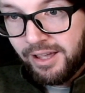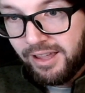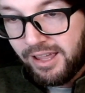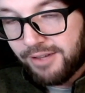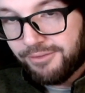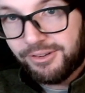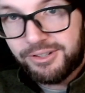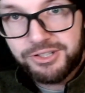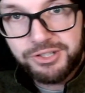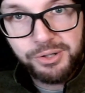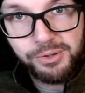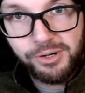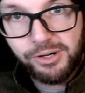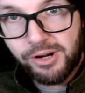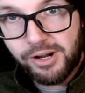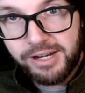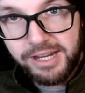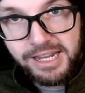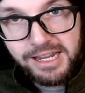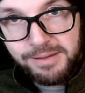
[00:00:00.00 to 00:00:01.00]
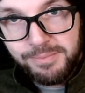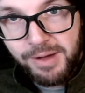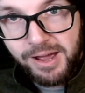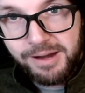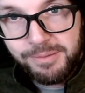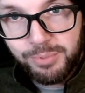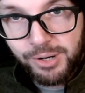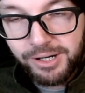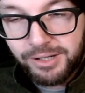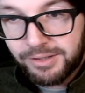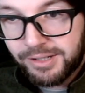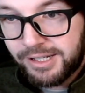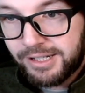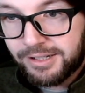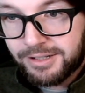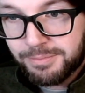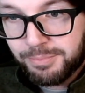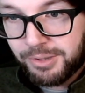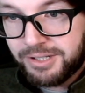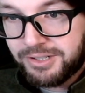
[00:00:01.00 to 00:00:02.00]
if I sold it on eBay,
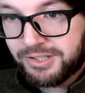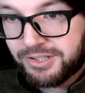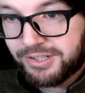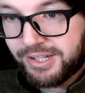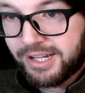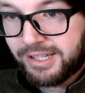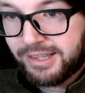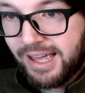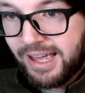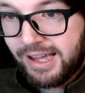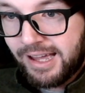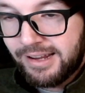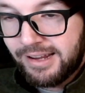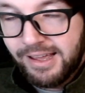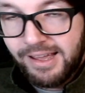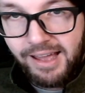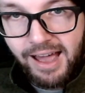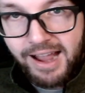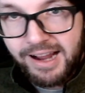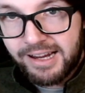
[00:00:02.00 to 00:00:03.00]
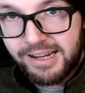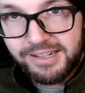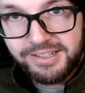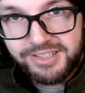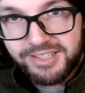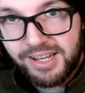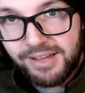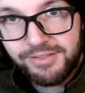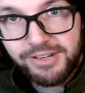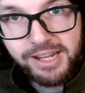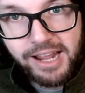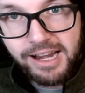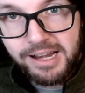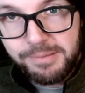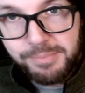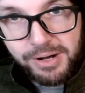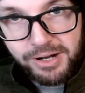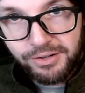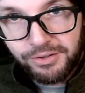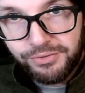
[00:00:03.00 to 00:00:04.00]
Bricklink, places like that, I could get
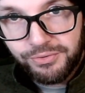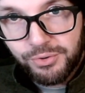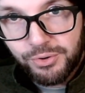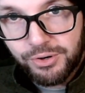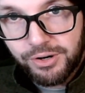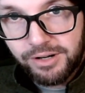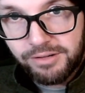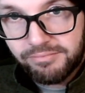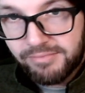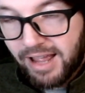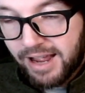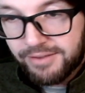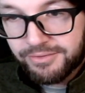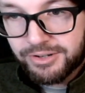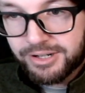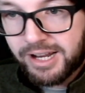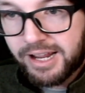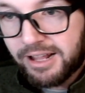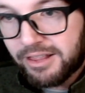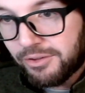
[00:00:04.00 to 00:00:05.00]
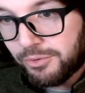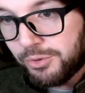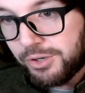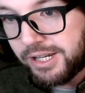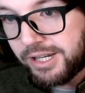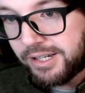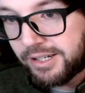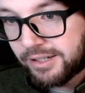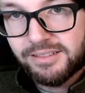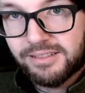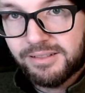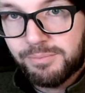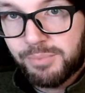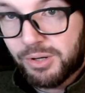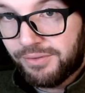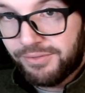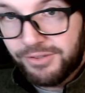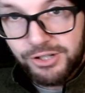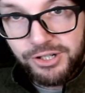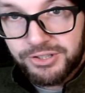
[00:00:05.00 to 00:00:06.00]
$70, $80 for it every day of the week.
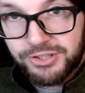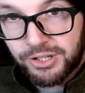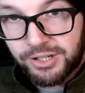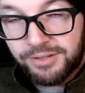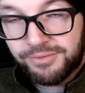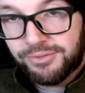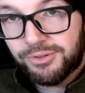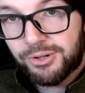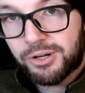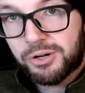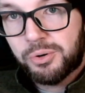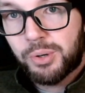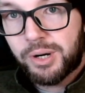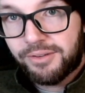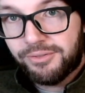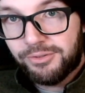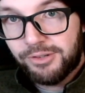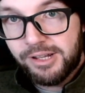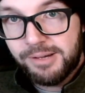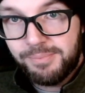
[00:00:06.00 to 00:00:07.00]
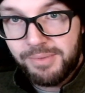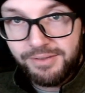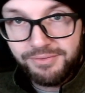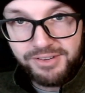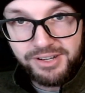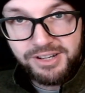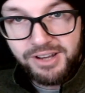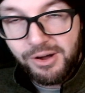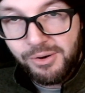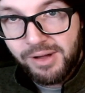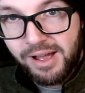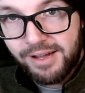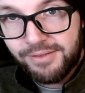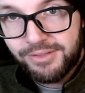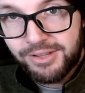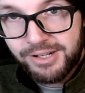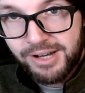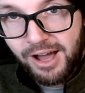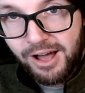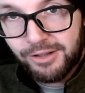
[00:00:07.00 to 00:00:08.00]
But if you're just looking for a quick flip, if you don't
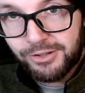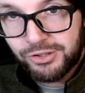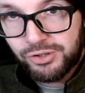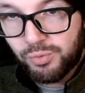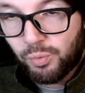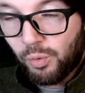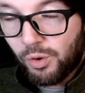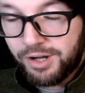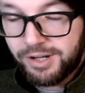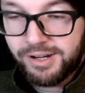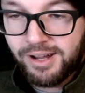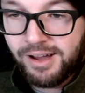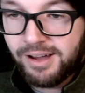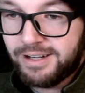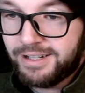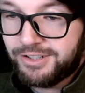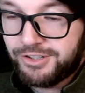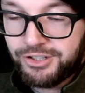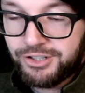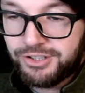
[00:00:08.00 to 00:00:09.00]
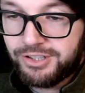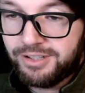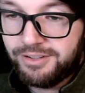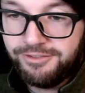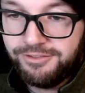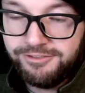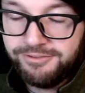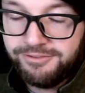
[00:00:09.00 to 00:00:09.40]
have the knowledge, Whatnot is just a